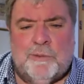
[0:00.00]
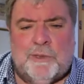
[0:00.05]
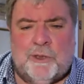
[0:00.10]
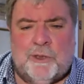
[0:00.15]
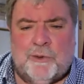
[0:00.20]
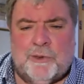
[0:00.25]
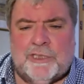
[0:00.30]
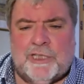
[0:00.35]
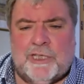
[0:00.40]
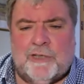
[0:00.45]
who
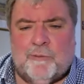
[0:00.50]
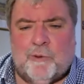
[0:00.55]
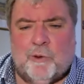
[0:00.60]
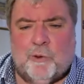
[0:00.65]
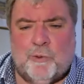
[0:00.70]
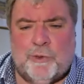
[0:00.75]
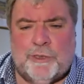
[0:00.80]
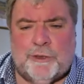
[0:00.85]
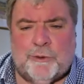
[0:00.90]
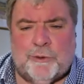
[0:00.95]
is therefore
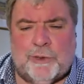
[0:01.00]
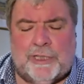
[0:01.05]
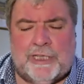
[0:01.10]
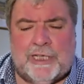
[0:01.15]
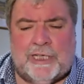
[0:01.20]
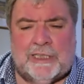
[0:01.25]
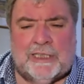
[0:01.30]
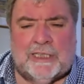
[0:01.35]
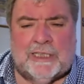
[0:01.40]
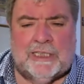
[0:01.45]
ritually
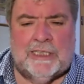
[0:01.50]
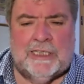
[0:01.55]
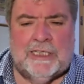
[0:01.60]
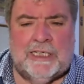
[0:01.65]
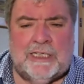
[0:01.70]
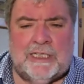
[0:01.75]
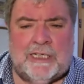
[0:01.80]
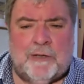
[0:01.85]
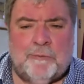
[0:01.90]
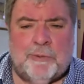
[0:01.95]

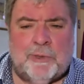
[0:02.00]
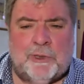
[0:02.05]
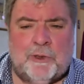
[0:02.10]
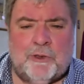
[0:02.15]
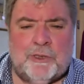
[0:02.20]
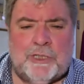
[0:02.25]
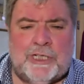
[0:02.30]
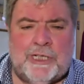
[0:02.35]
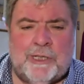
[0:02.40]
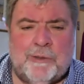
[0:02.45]
unclean and
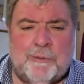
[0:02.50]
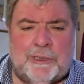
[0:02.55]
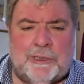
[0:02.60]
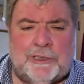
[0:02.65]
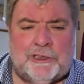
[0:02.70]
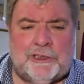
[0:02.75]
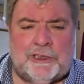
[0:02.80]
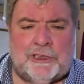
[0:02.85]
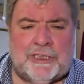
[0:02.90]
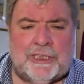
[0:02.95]
pollute anyone
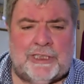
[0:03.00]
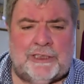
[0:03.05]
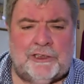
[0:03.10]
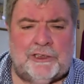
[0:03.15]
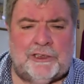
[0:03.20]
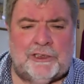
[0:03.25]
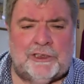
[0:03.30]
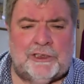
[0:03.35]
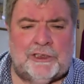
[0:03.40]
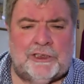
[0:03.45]
she
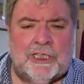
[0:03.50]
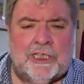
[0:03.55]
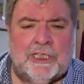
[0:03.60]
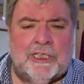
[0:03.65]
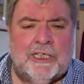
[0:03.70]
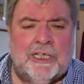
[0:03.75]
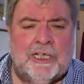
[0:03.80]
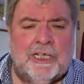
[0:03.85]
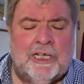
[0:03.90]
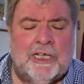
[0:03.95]
touches,
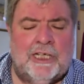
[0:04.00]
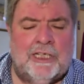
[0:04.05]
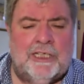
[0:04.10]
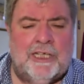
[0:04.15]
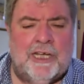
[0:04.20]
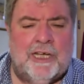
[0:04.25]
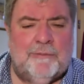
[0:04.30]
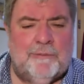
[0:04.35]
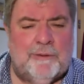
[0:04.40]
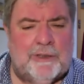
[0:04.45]

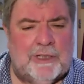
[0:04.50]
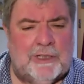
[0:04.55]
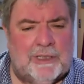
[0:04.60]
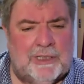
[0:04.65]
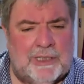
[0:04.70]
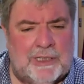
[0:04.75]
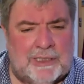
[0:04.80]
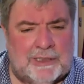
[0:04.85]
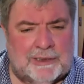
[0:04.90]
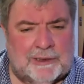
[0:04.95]

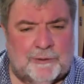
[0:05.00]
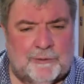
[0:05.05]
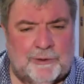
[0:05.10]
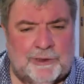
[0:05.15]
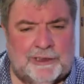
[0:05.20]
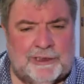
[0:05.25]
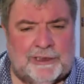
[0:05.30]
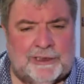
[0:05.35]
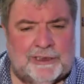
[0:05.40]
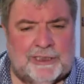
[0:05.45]
nevertheless
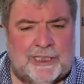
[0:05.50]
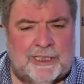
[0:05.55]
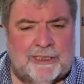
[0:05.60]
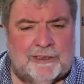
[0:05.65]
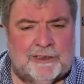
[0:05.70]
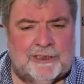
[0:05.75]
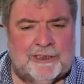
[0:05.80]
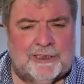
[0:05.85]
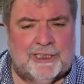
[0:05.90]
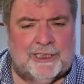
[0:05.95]
reaches out
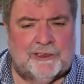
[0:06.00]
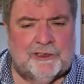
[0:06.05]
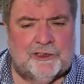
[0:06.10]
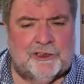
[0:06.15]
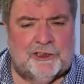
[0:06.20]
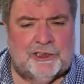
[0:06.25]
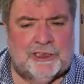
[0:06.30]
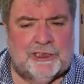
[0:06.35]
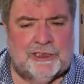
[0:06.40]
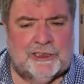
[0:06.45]
to touch
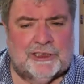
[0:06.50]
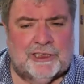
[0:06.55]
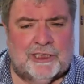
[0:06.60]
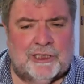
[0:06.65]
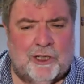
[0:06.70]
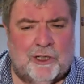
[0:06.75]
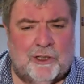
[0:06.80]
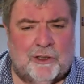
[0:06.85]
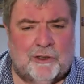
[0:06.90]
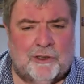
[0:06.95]
Jesus'
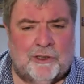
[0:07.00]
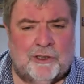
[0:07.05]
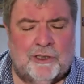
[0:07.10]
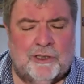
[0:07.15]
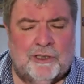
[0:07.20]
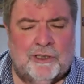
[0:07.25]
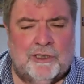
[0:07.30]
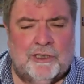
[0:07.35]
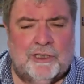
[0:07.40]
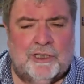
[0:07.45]
cloak,
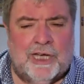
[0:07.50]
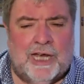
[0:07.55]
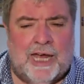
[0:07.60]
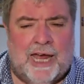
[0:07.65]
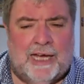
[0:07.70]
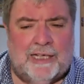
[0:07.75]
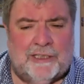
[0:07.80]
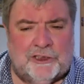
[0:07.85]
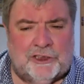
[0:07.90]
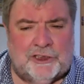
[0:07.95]

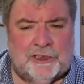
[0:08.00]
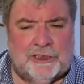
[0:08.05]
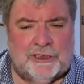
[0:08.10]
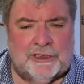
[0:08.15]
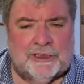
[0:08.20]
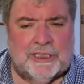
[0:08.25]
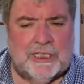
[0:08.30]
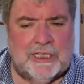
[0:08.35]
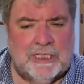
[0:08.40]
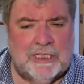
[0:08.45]
and she
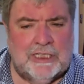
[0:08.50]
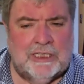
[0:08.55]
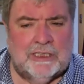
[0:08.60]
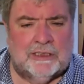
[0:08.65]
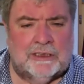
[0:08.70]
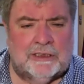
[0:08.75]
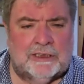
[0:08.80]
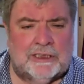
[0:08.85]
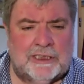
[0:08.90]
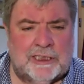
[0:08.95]
is
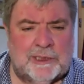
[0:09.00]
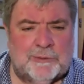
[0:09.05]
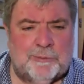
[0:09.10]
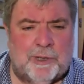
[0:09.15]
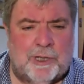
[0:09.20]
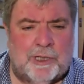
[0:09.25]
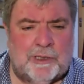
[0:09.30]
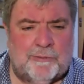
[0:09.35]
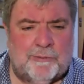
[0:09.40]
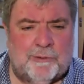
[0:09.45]
healed in
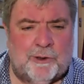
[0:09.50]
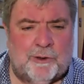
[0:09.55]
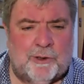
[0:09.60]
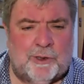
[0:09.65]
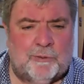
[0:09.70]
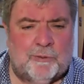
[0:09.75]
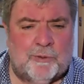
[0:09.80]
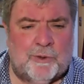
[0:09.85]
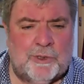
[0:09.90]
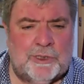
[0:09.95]
spite of her
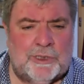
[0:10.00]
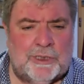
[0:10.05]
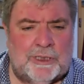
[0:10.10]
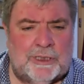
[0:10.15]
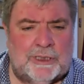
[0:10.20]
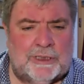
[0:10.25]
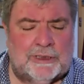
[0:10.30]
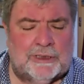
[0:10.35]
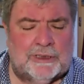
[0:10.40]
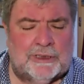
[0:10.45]

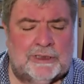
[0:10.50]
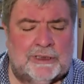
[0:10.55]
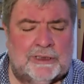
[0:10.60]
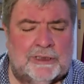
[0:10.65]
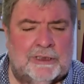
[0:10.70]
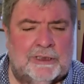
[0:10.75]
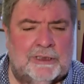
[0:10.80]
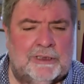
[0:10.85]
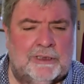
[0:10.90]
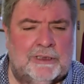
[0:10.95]
unworthiness.
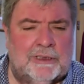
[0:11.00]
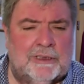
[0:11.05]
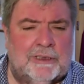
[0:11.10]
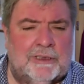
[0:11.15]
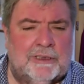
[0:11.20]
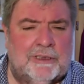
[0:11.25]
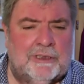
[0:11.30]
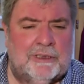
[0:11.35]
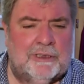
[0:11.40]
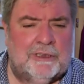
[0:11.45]

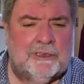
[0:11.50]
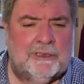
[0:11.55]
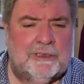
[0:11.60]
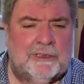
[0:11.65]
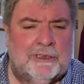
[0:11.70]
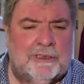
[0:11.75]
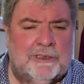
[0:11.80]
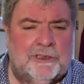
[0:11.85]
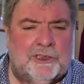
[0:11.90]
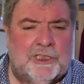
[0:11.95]

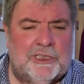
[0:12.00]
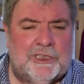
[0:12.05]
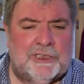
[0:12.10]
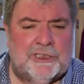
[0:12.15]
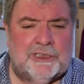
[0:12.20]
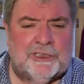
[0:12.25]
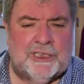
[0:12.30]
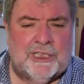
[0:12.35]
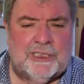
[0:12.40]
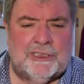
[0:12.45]

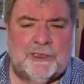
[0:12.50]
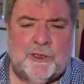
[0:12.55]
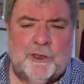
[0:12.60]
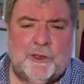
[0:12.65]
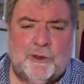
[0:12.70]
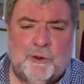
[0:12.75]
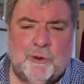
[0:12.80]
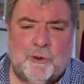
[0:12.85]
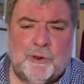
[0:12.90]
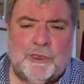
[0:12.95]
Jesus says to
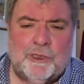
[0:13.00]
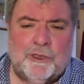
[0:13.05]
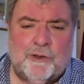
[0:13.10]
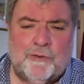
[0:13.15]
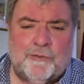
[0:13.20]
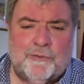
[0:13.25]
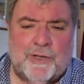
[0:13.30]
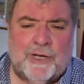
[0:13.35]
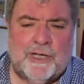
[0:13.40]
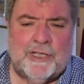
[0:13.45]
her, "Daughter, your
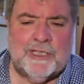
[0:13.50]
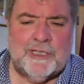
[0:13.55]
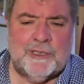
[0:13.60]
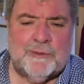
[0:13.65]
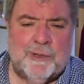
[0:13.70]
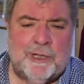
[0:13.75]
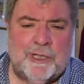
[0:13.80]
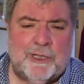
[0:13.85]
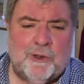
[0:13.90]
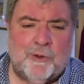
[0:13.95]
faith has
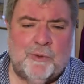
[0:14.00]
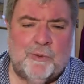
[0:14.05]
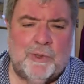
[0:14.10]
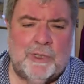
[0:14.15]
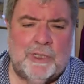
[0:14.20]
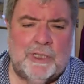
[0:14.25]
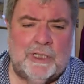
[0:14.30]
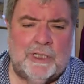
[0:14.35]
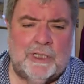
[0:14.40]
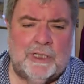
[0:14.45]
made you
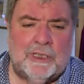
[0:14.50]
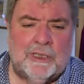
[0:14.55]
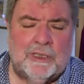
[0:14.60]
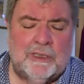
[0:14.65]
well."